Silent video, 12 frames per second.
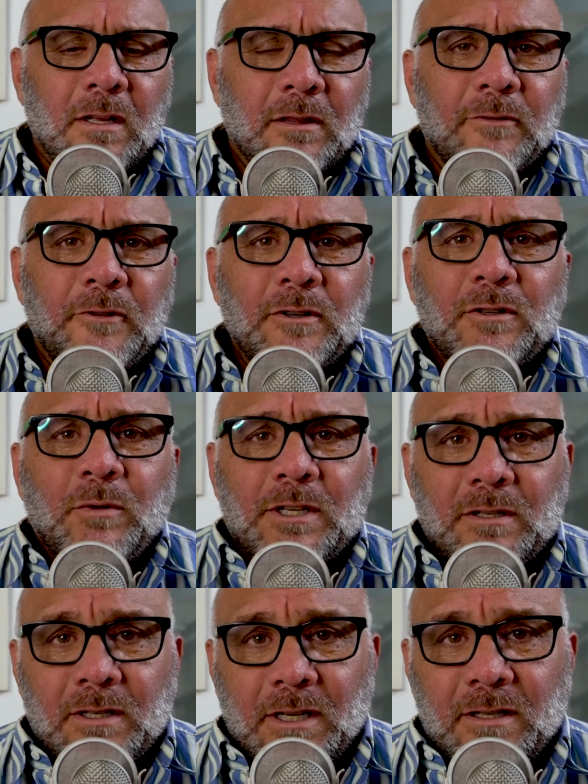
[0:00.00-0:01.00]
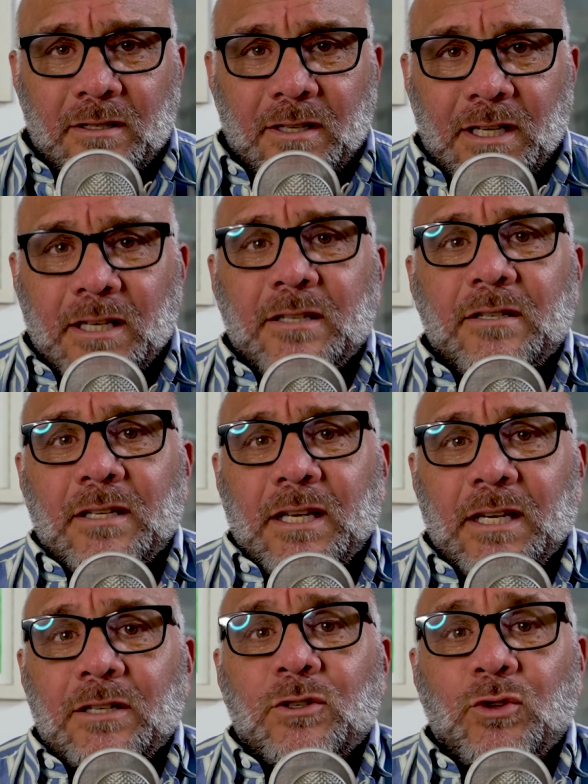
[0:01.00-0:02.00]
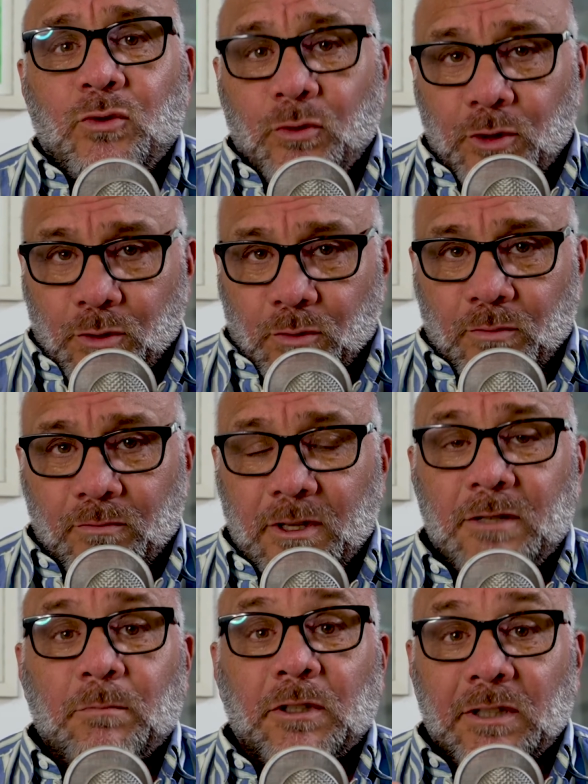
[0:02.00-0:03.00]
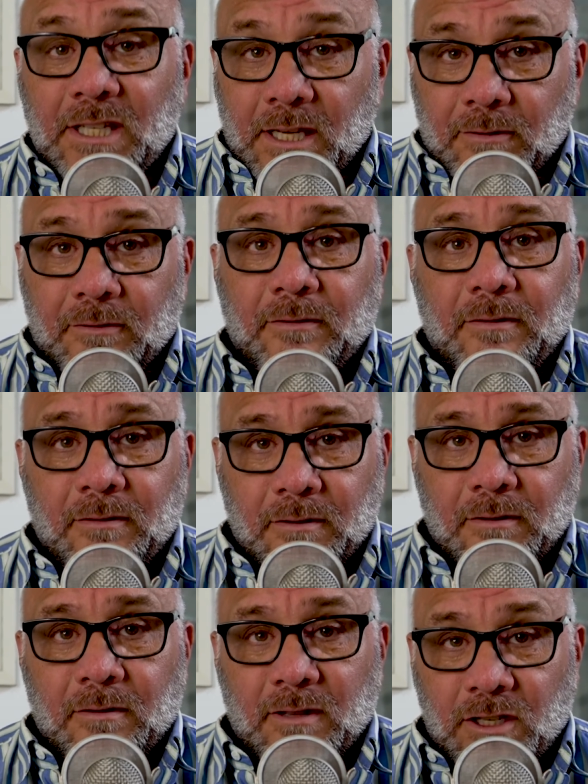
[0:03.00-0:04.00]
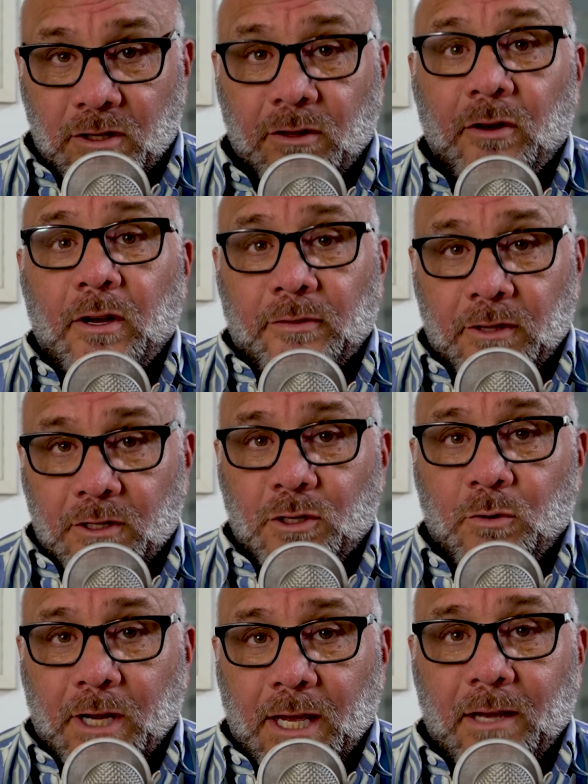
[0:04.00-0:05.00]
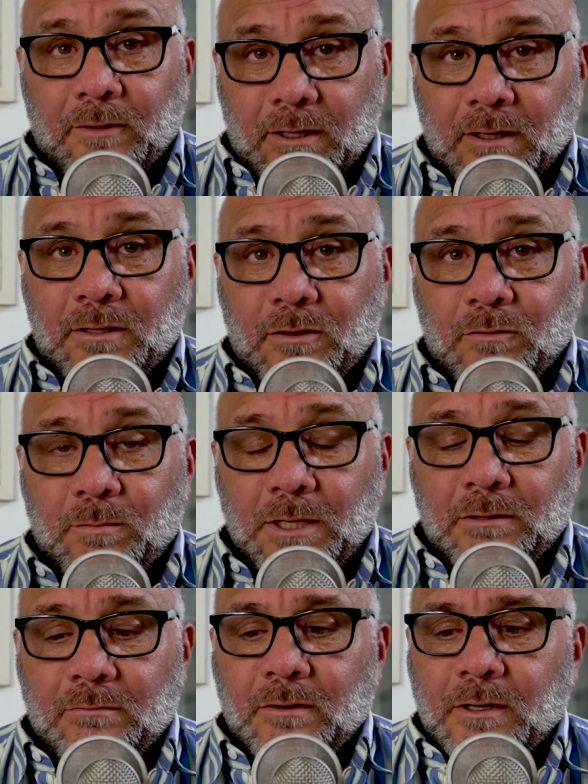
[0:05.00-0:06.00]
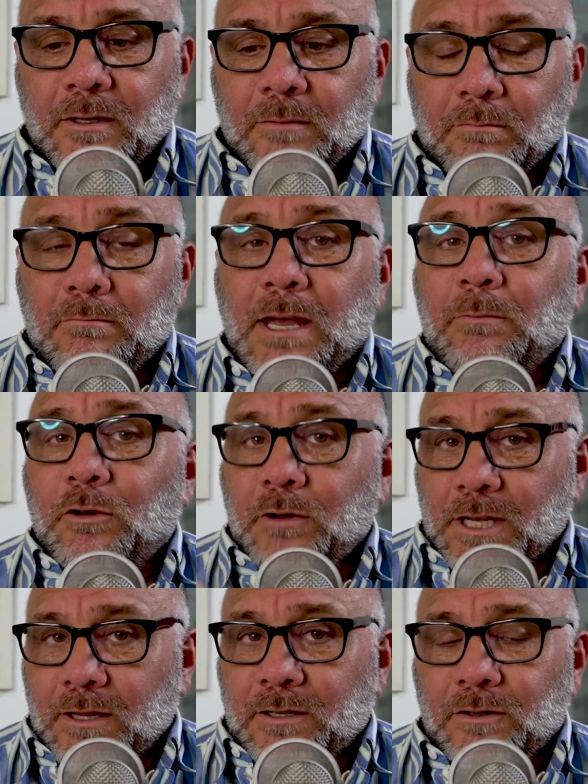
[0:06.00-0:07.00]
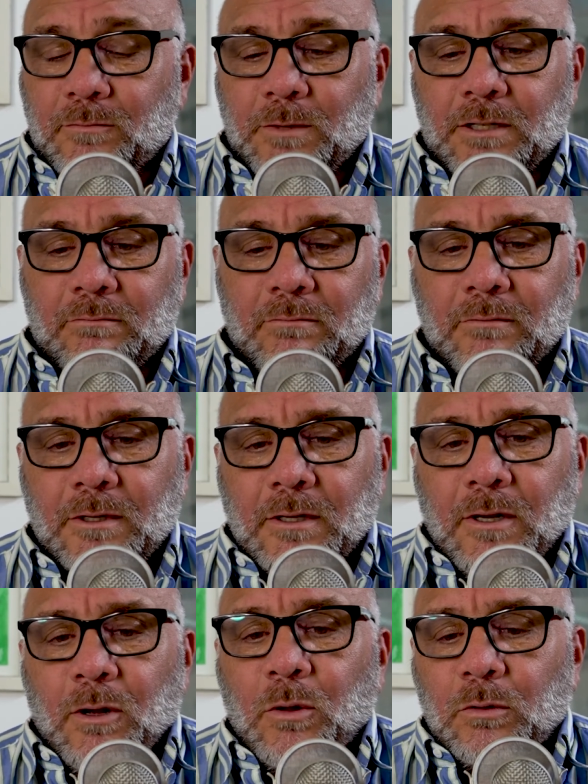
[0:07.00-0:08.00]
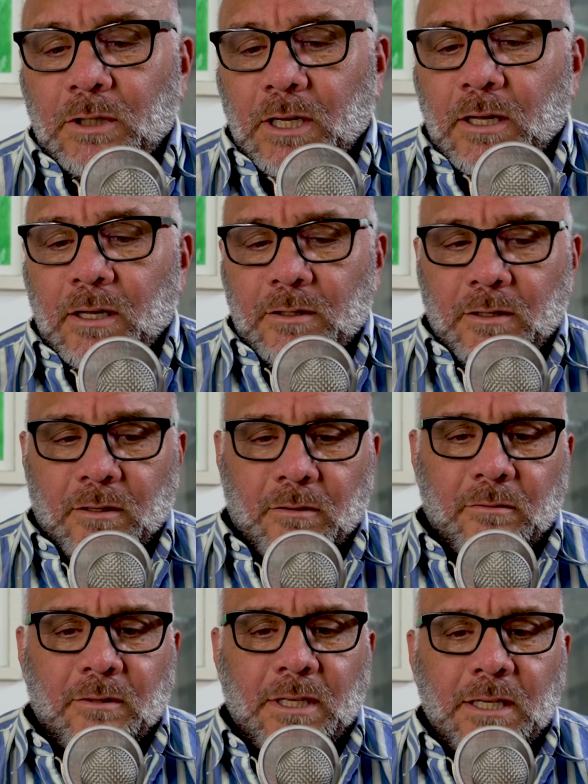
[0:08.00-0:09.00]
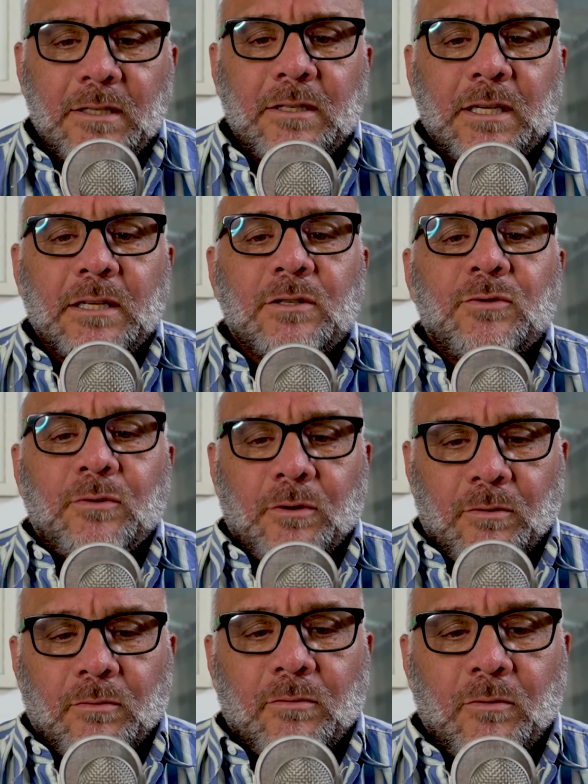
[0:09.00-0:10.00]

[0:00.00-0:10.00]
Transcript: The first question is it true, this belief, this thought that you are having, that you've been, memory that you've been holding on to? Is it true?